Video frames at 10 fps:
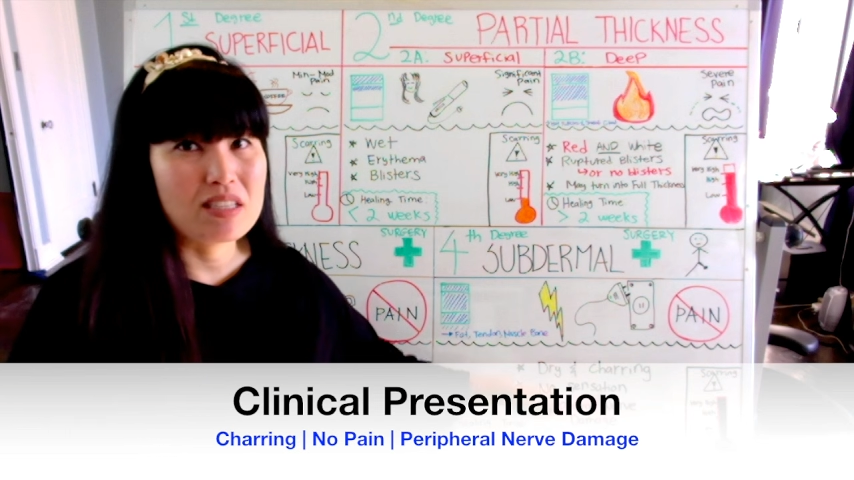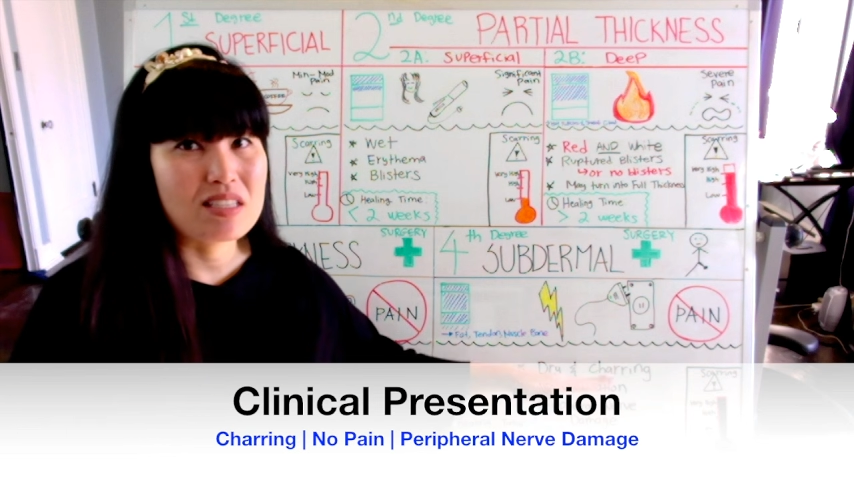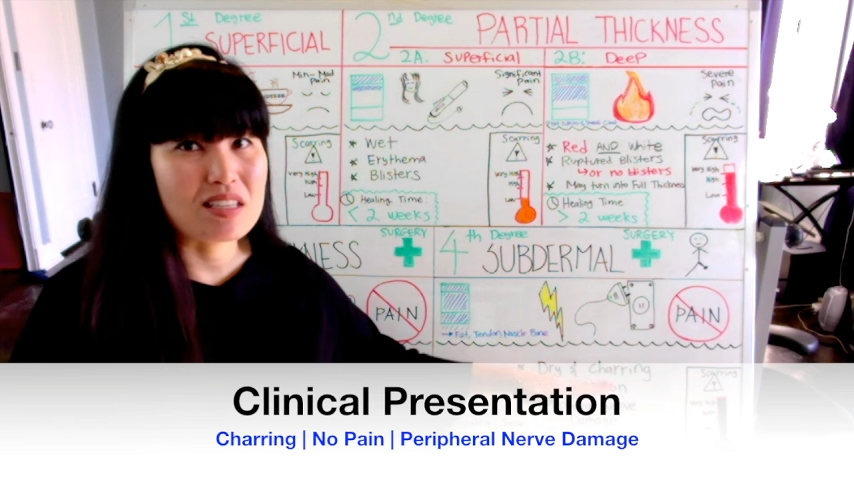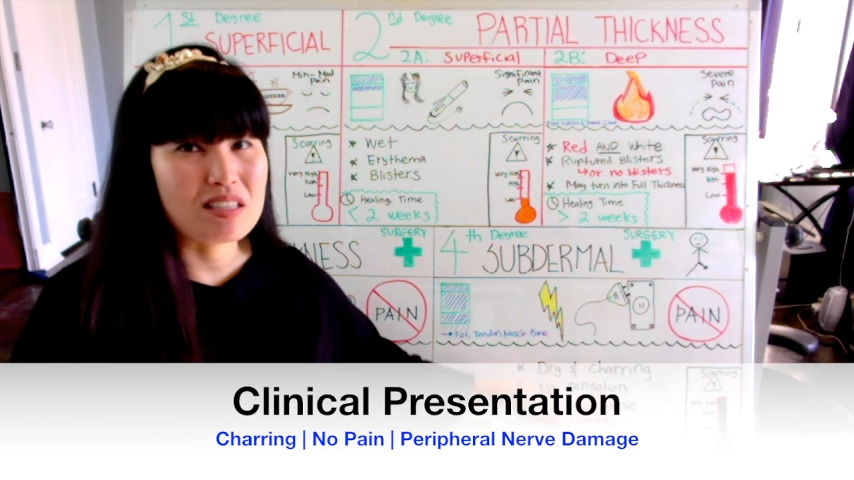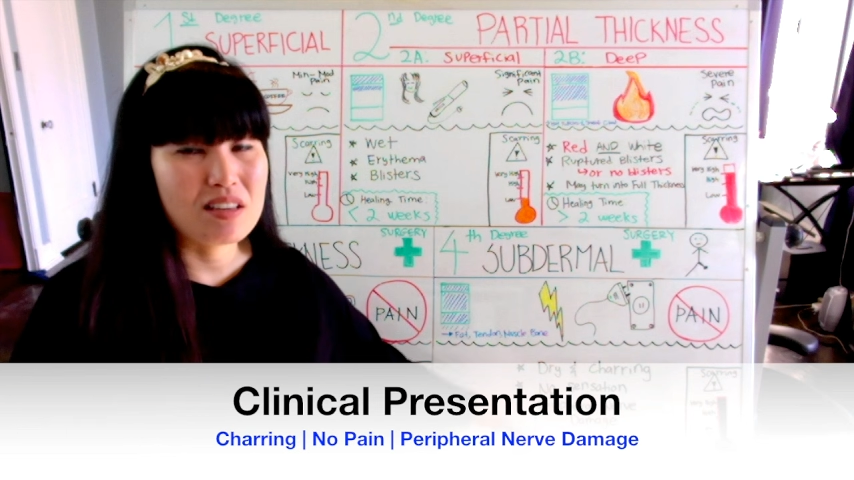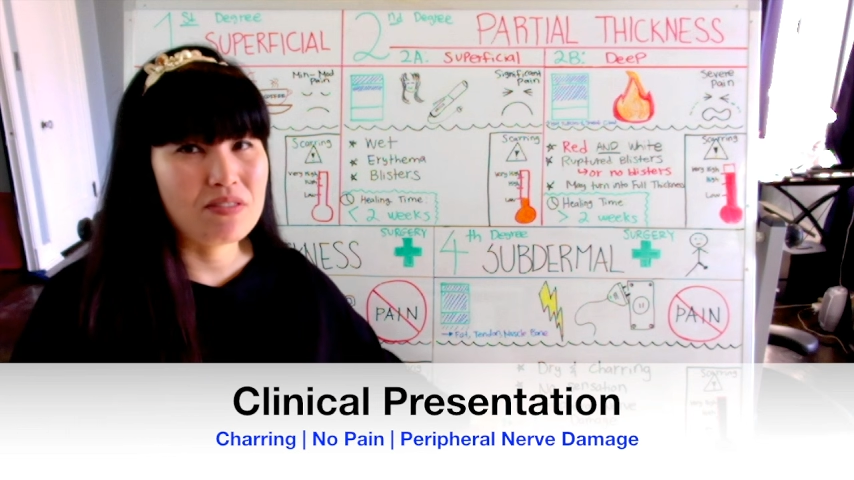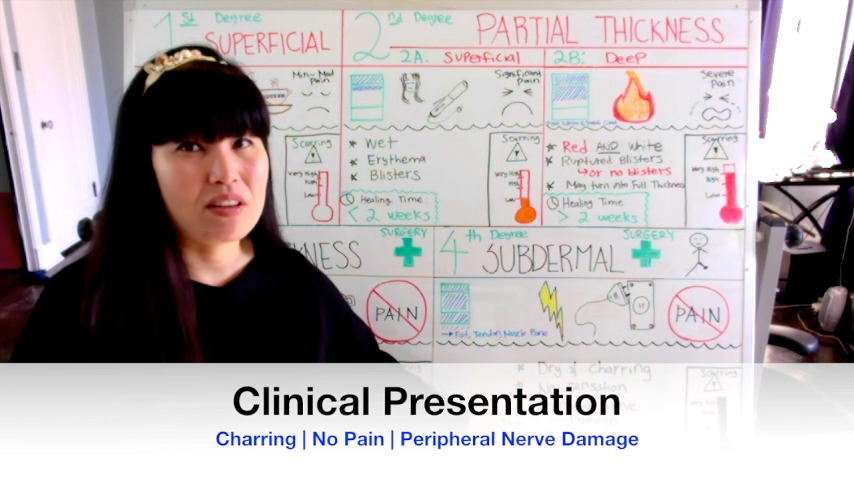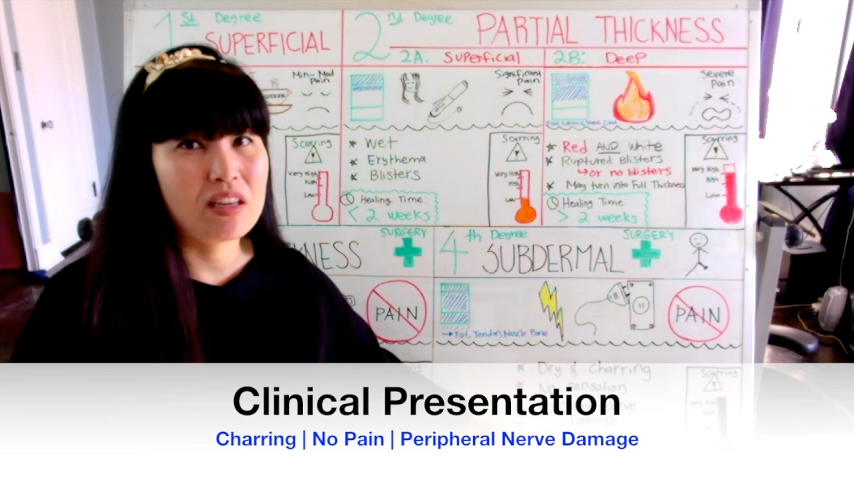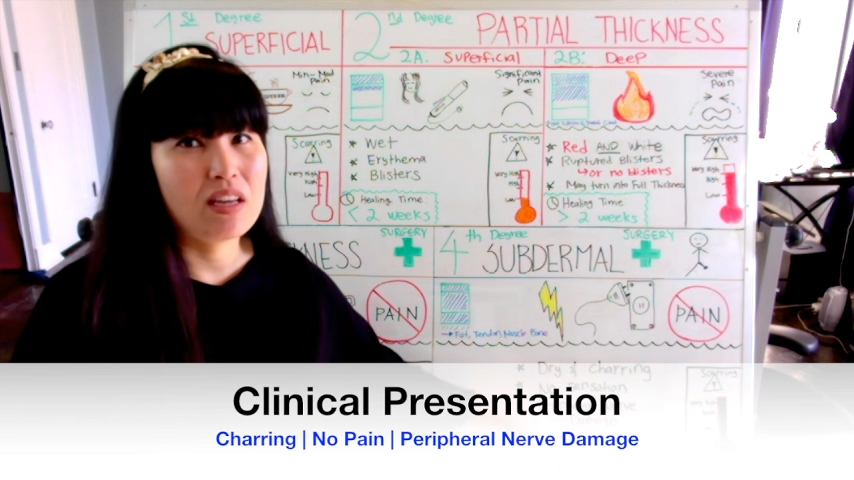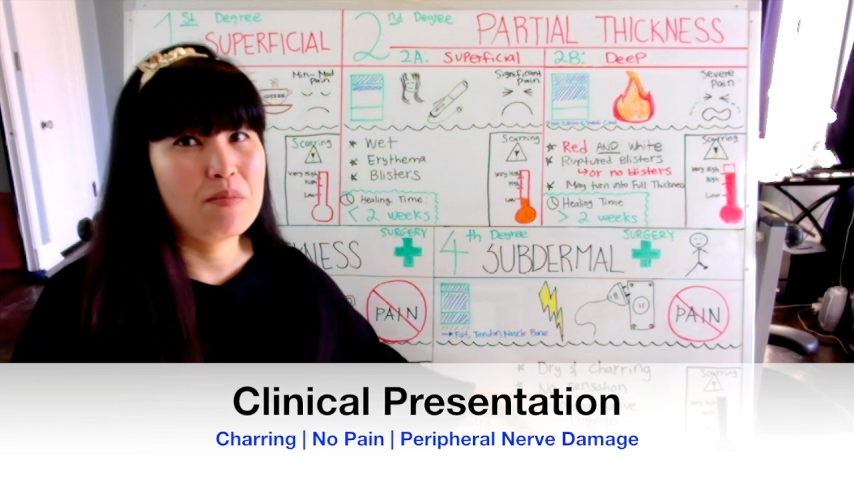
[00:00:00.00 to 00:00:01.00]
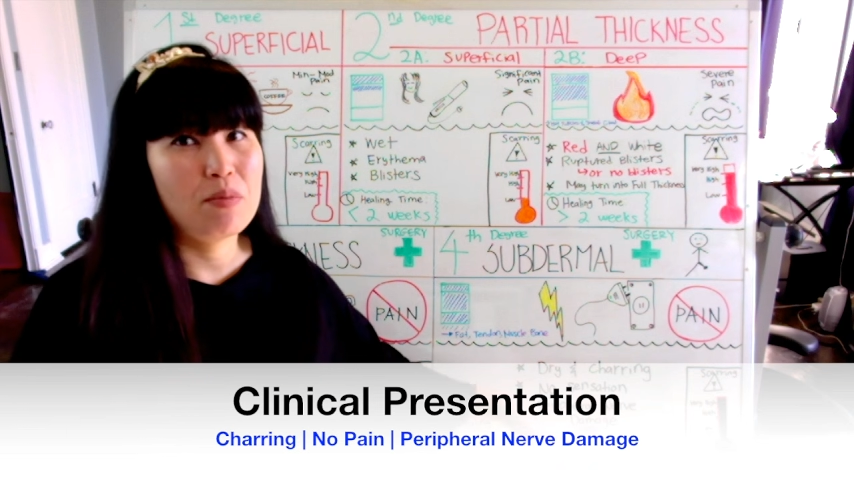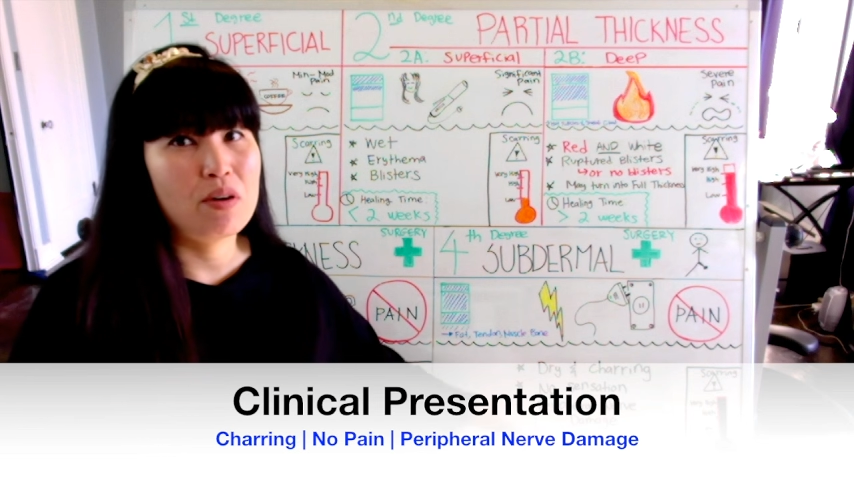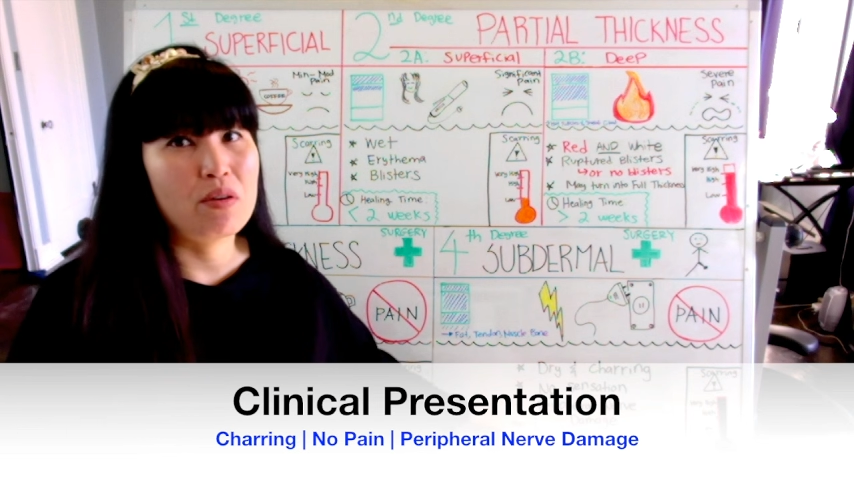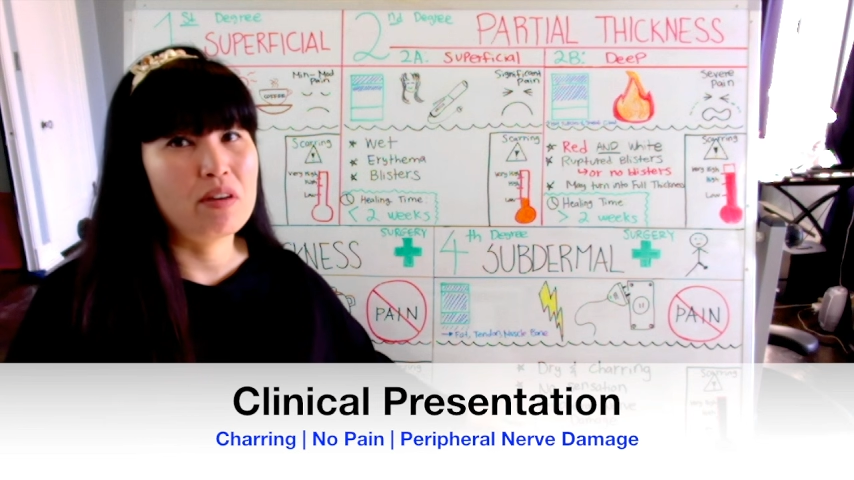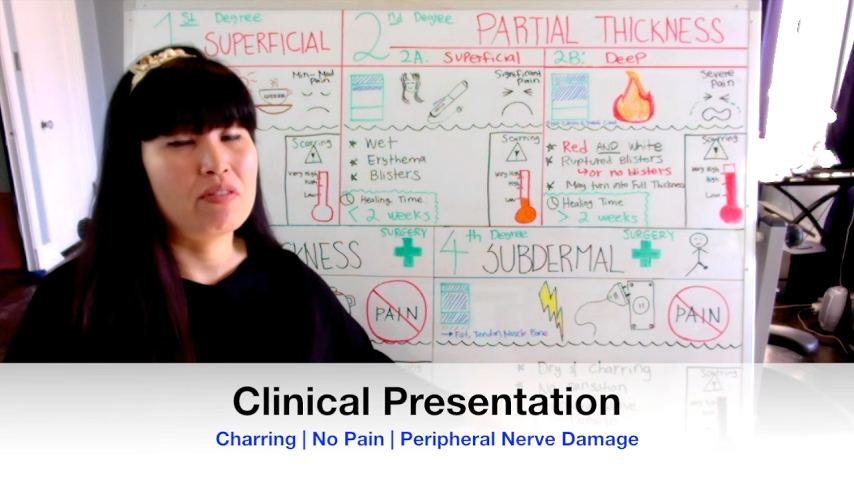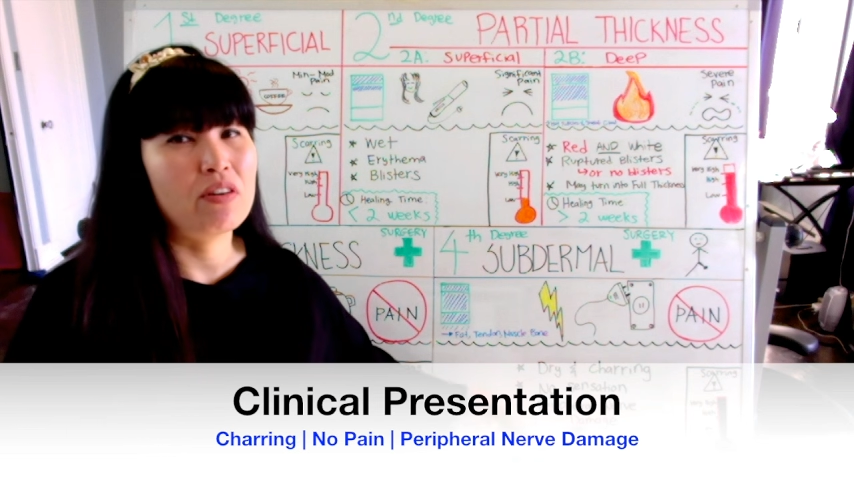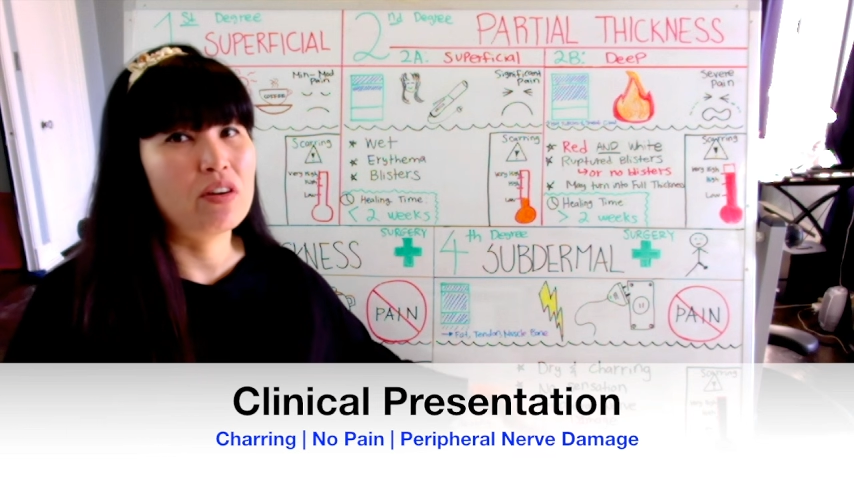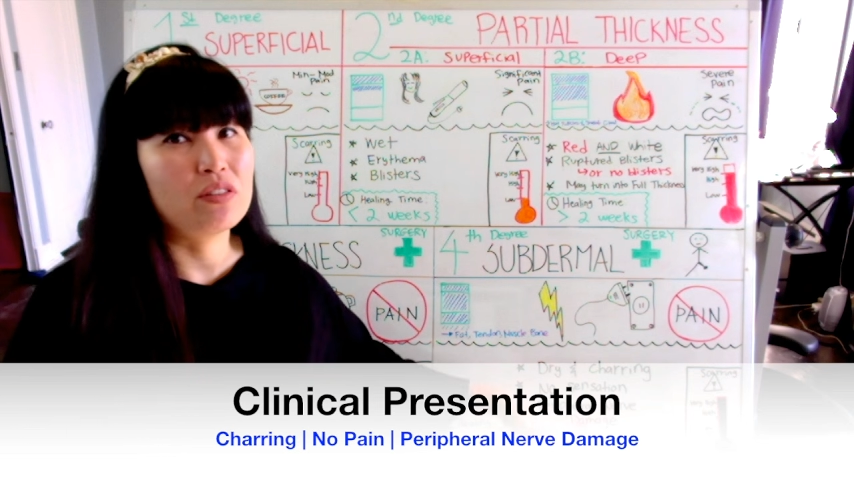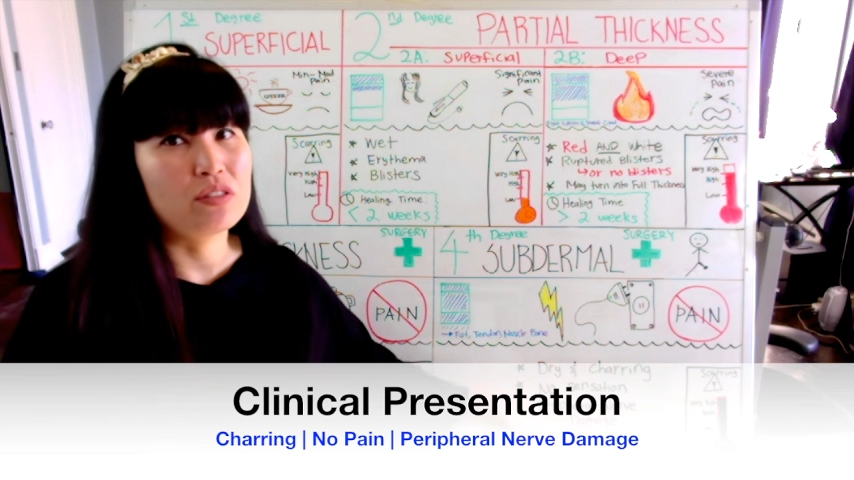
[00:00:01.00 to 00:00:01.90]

significant peripheral